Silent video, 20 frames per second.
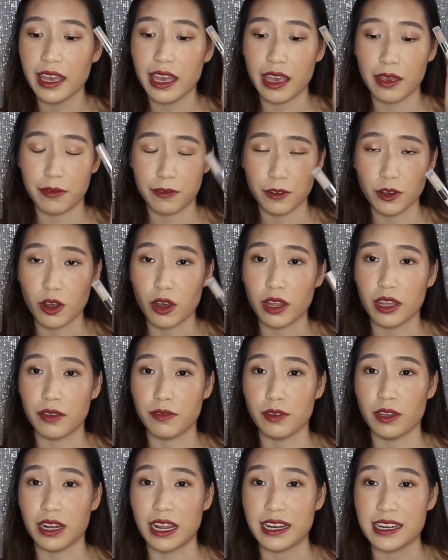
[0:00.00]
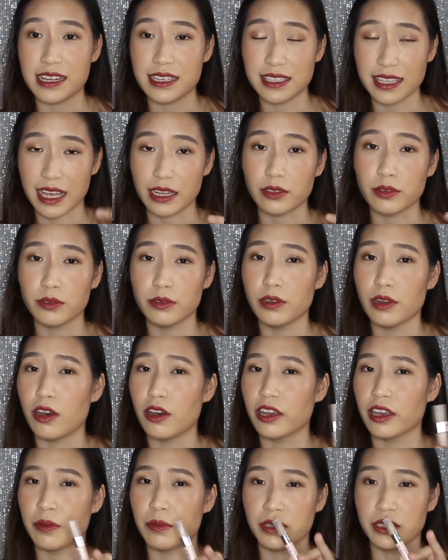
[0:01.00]
If not, if you let it set too
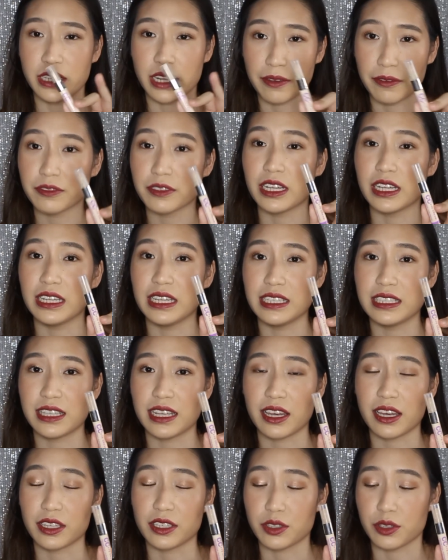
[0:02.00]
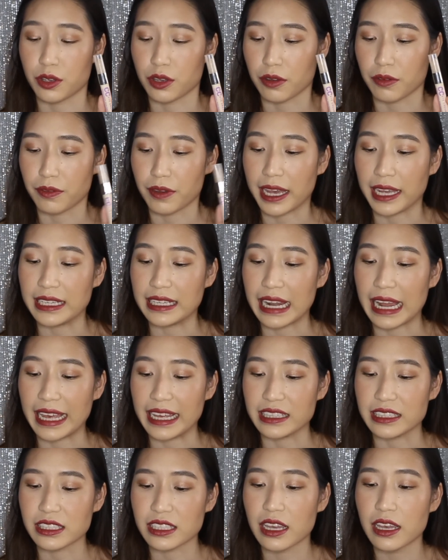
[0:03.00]
long, it will definitely sink into your fine
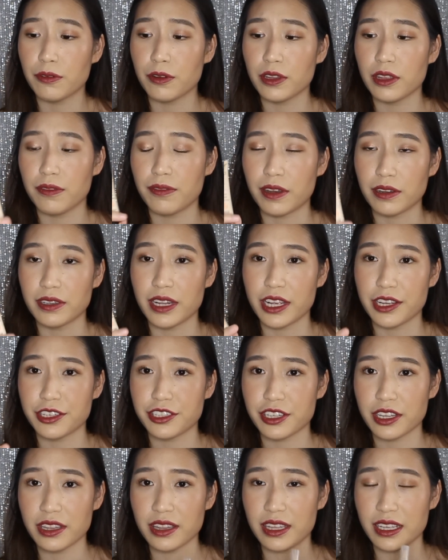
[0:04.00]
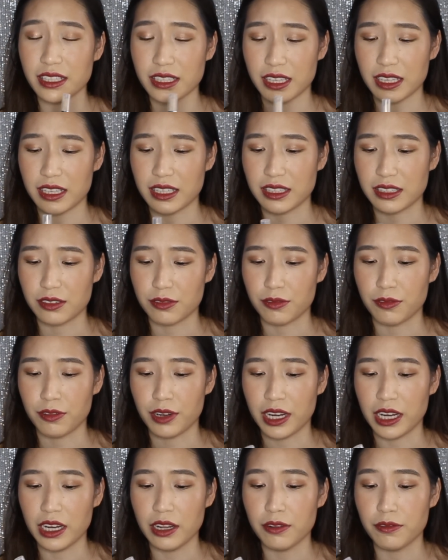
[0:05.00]
lines. For the foundation, this is
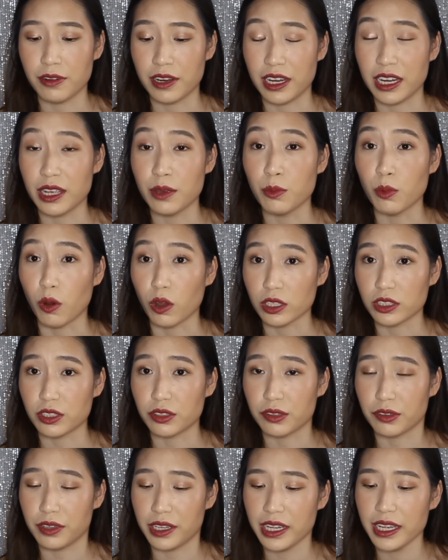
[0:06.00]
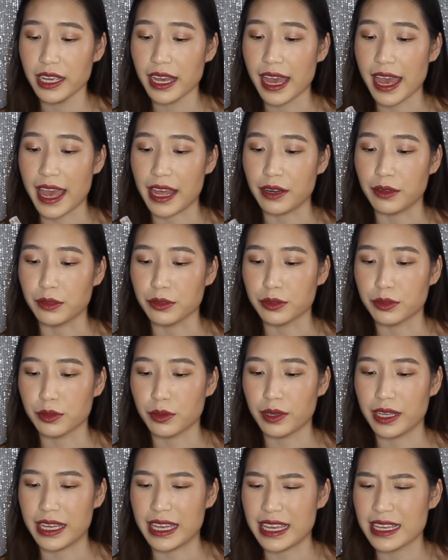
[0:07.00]
really watery, and
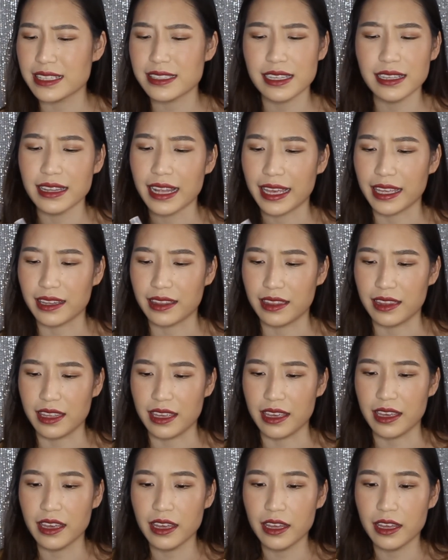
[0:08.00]
also it isn't like the